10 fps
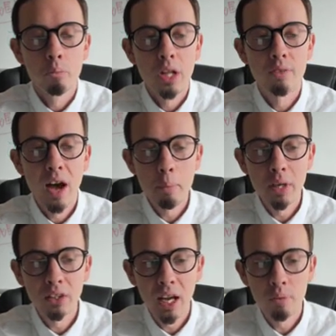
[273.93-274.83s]
mm, a 5
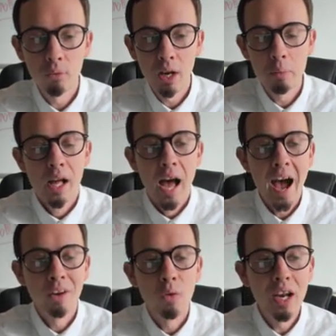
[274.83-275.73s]
minute time frame,
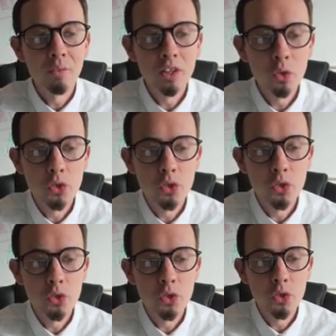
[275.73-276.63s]
and whenever you
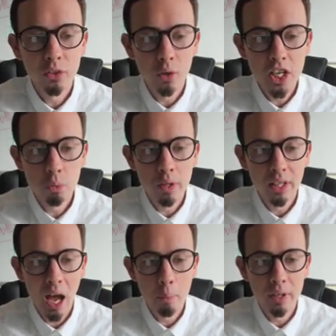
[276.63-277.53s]
see a
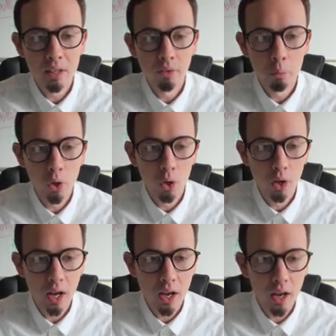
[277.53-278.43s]
retracement happening from
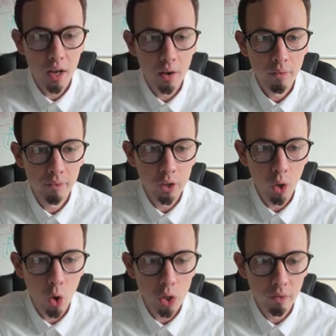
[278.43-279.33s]
your, uh, you
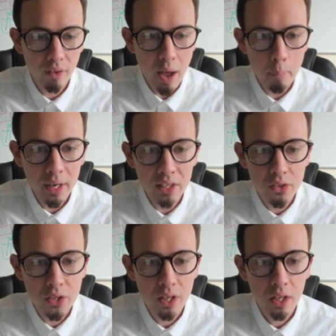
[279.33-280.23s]
know, on your 5
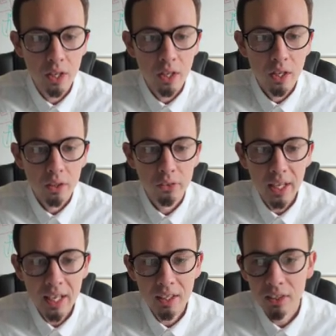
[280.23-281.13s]
minutes,
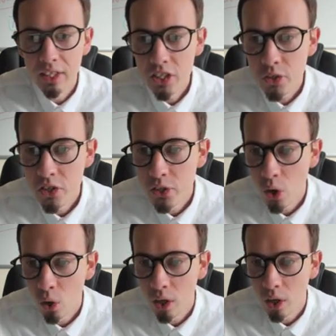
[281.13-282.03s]
then this is
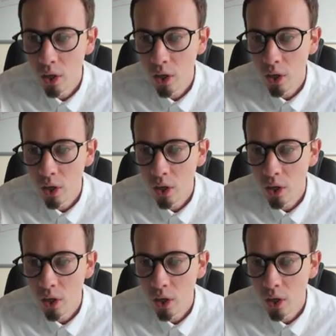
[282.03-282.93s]
your uh,
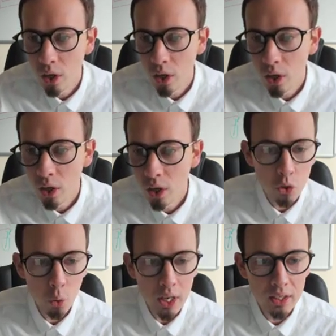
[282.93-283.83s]
opportunity to exit
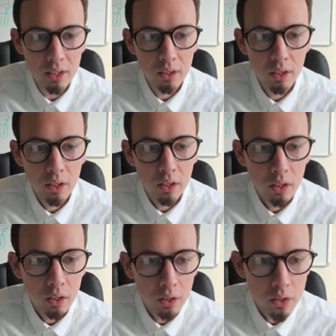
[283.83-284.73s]
that trade.
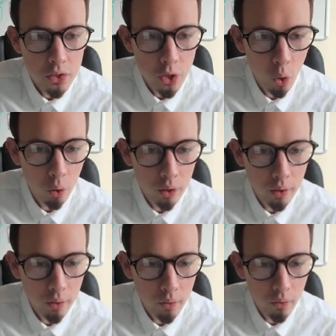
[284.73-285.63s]
So
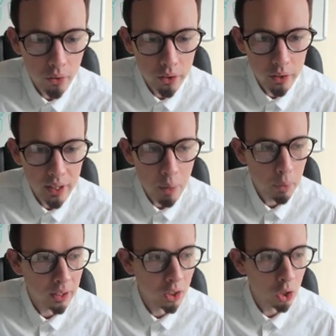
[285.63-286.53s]
yeah,
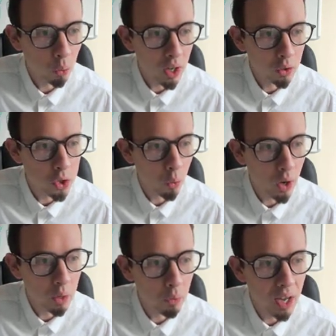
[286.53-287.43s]
but not one. So
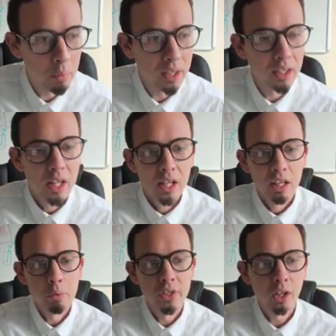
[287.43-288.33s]
one, one minute,
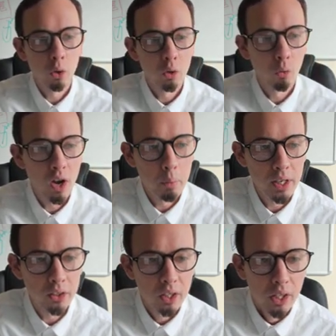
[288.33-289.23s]
let me take a look at one
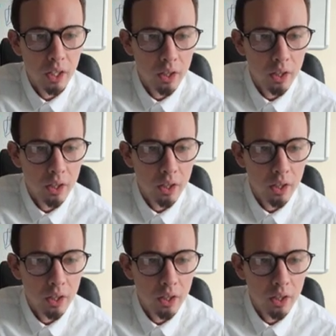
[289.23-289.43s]
minute.